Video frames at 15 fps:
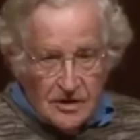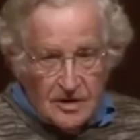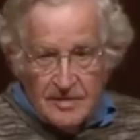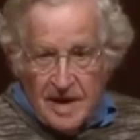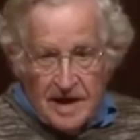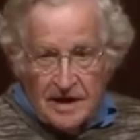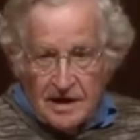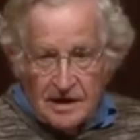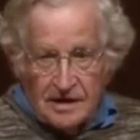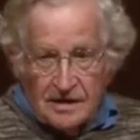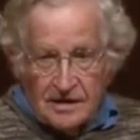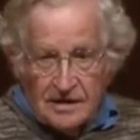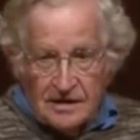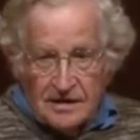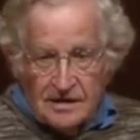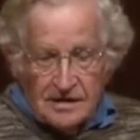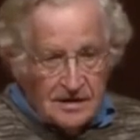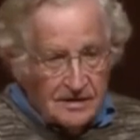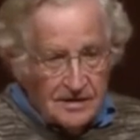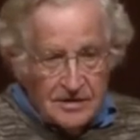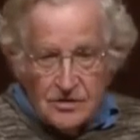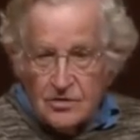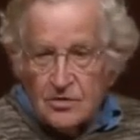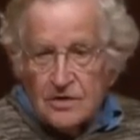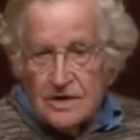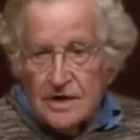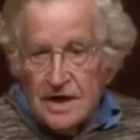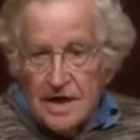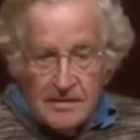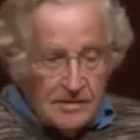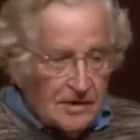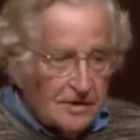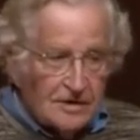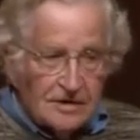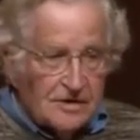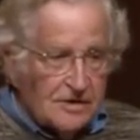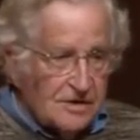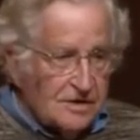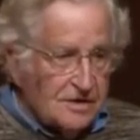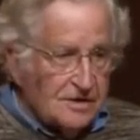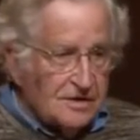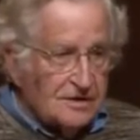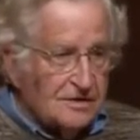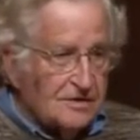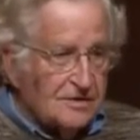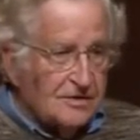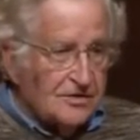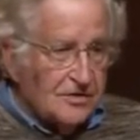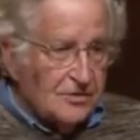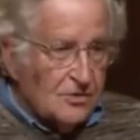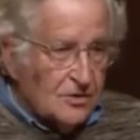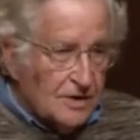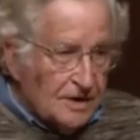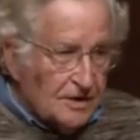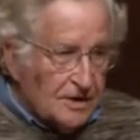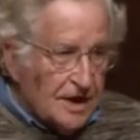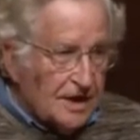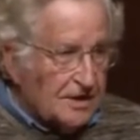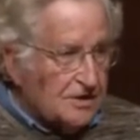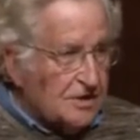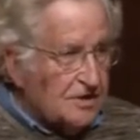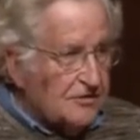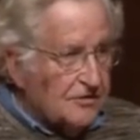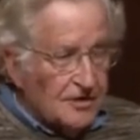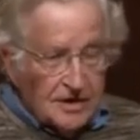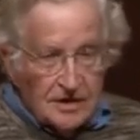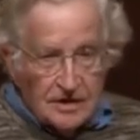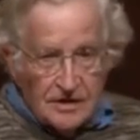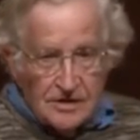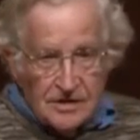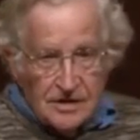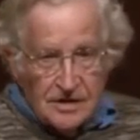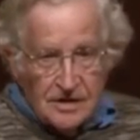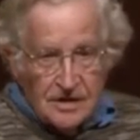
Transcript: automatic. It's true in neighborhoods. It's true in international affairs.